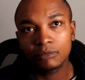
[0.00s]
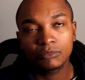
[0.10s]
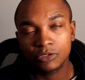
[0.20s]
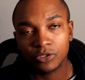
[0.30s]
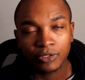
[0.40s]

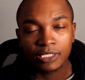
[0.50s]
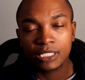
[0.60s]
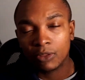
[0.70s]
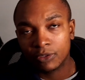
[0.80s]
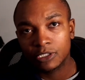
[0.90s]
so that's
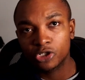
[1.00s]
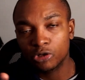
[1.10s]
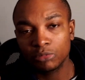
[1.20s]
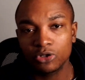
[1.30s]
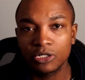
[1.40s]
how the
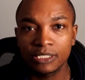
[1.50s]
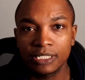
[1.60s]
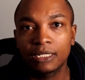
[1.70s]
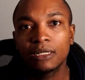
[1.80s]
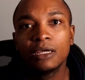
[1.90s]
distribution is done.